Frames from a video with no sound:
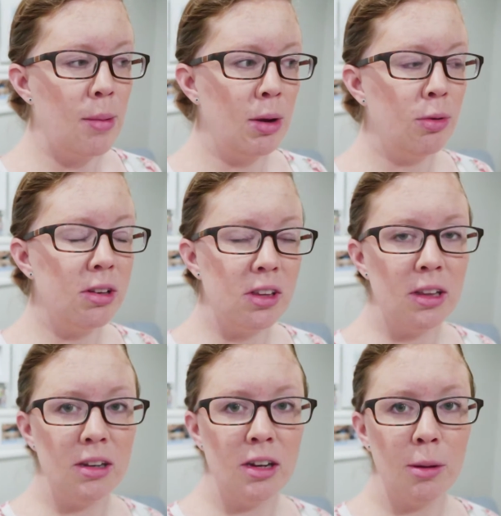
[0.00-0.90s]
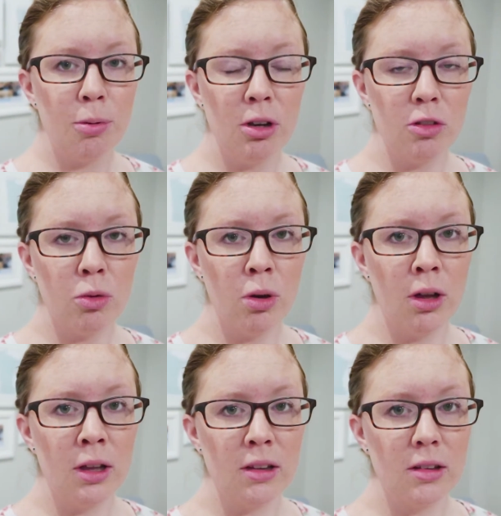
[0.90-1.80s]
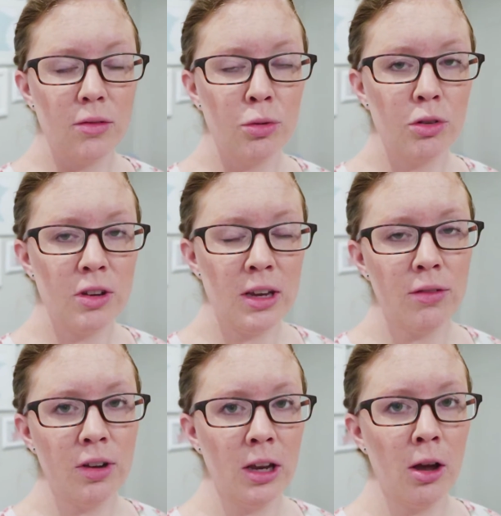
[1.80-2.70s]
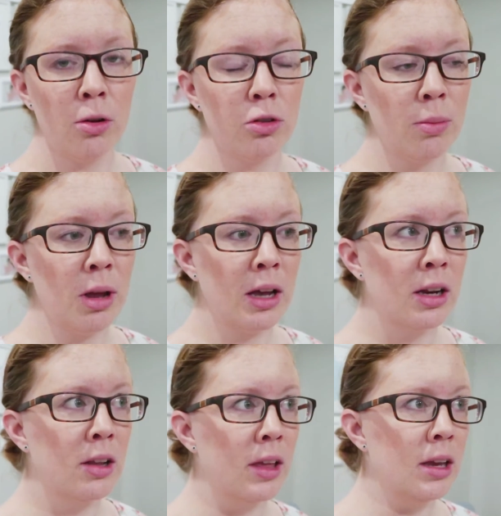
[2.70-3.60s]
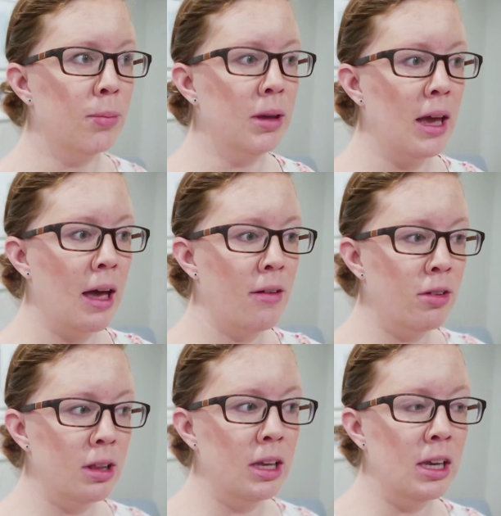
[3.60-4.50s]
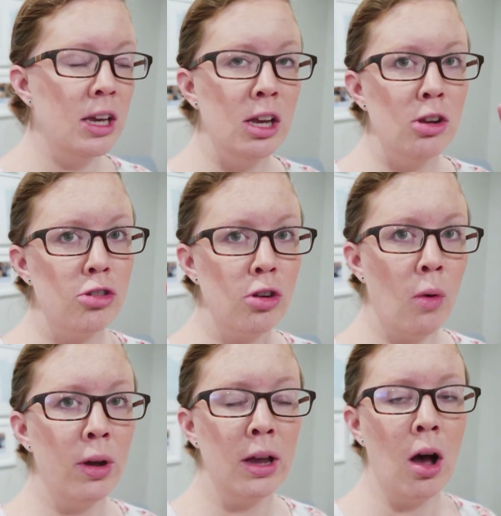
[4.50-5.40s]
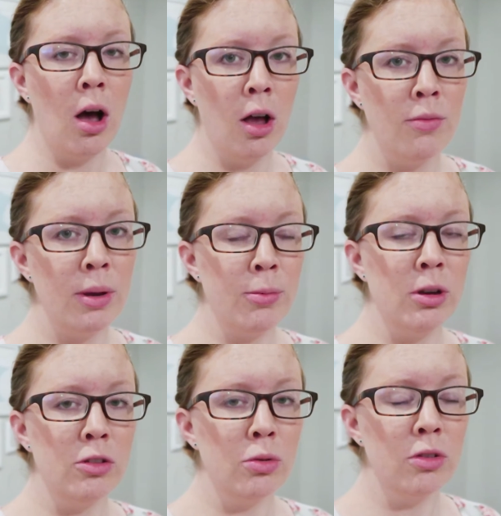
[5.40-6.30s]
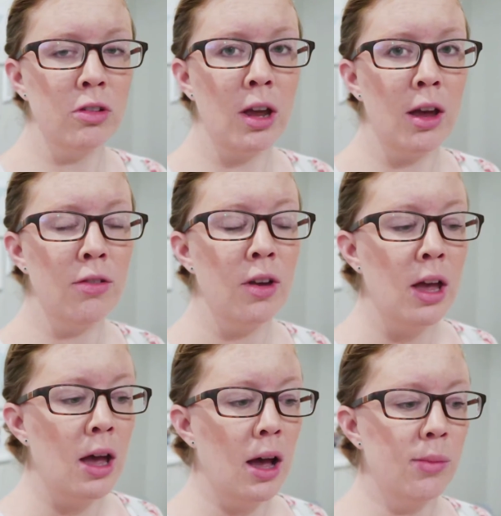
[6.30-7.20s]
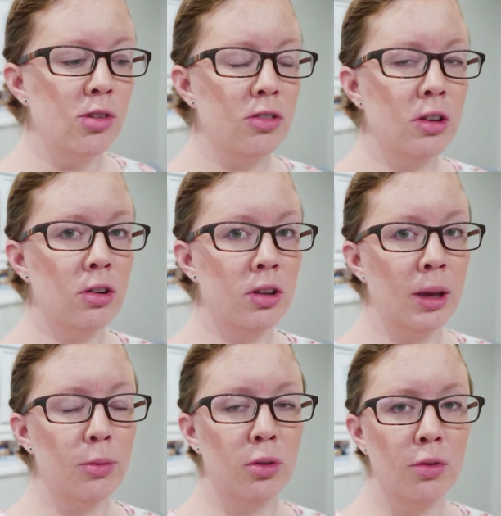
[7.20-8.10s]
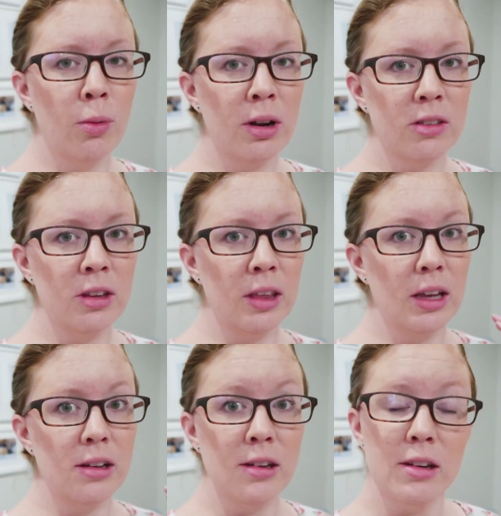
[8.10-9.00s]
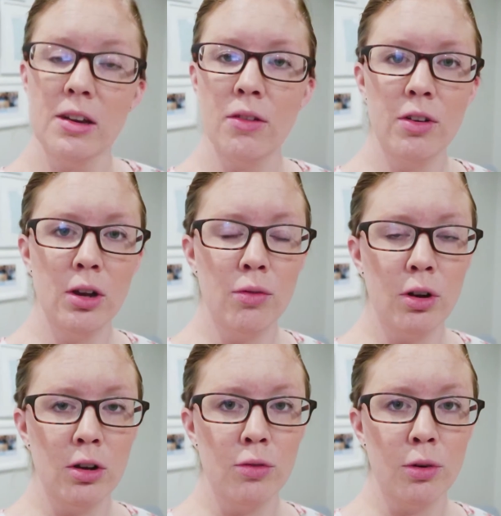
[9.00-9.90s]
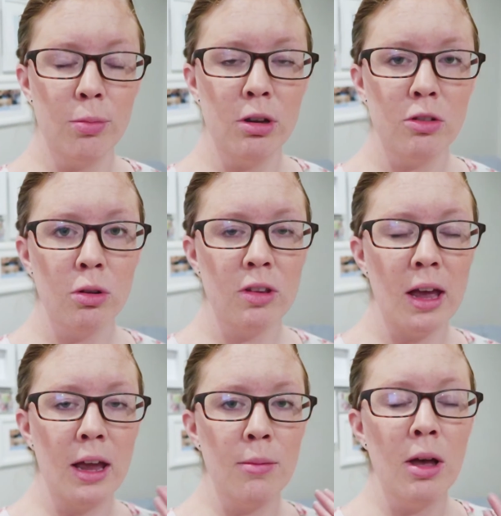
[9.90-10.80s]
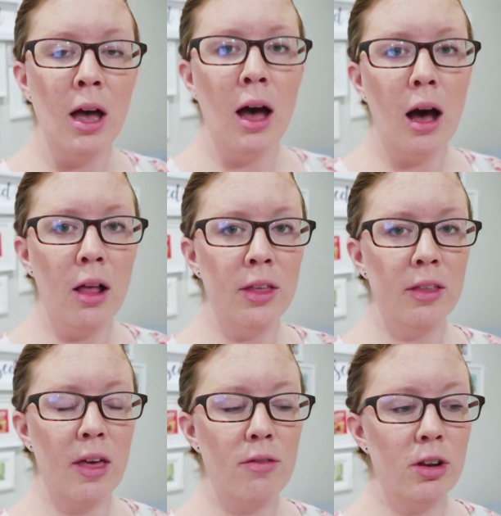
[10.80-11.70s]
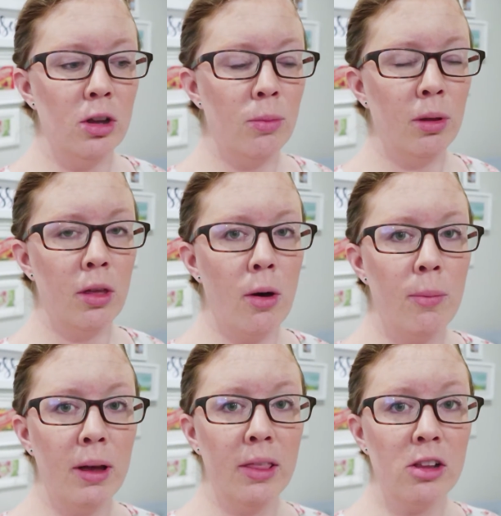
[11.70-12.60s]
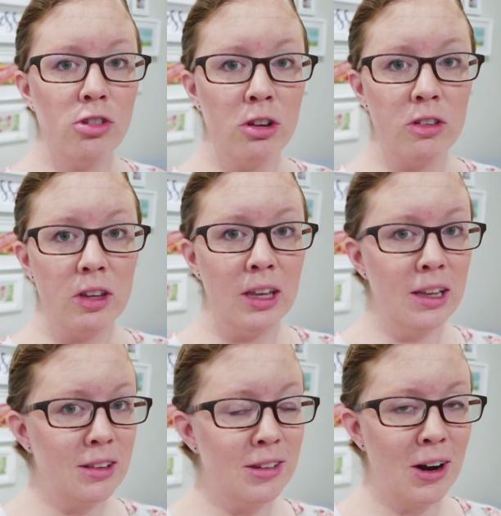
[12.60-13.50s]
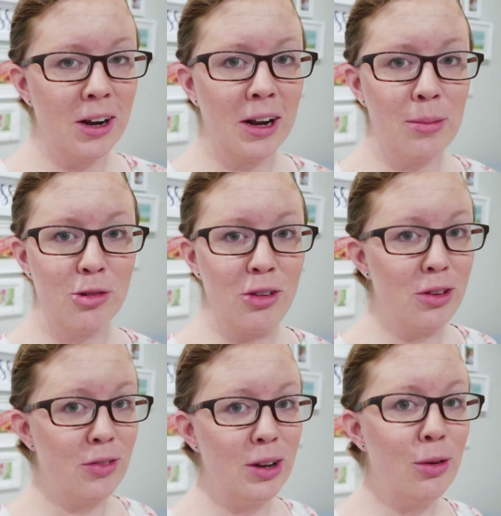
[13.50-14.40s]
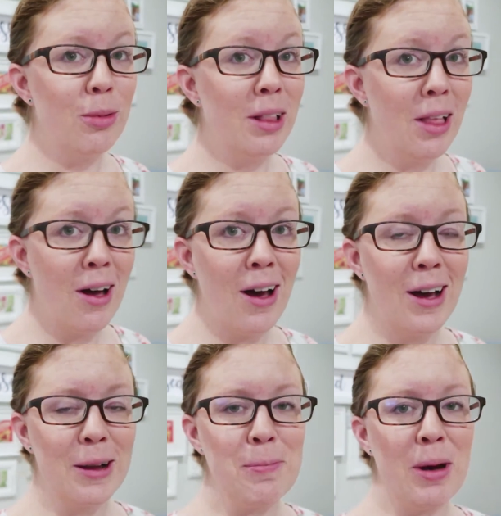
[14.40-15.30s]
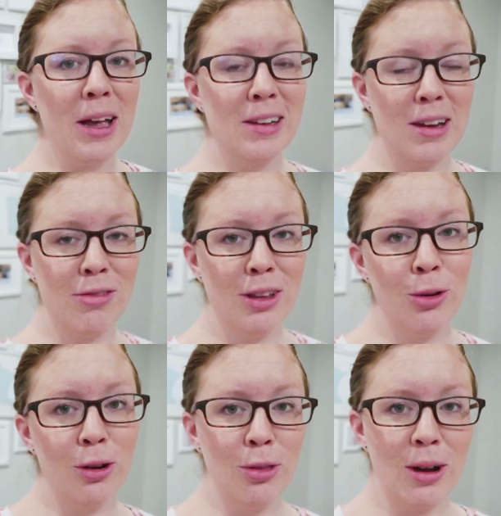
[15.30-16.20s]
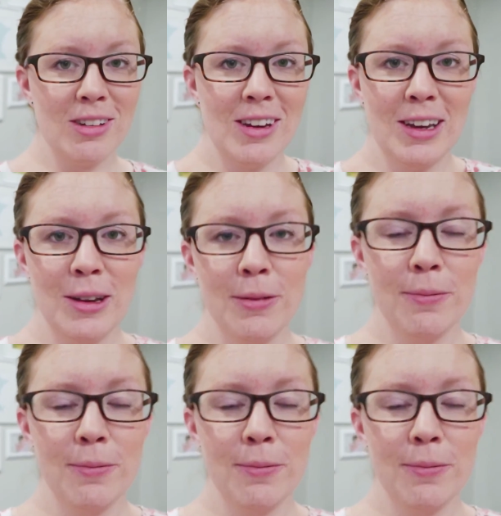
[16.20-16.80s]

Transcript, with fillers: um, I recently did a preschool routine video so I'm not gonna like be heavily showing all of my preschool stuff um, just little clips so if you want to see like a detailed video of what I do for preschool time I'll link that video below but let's just get started I'm sure this video will be long but definitely worth watching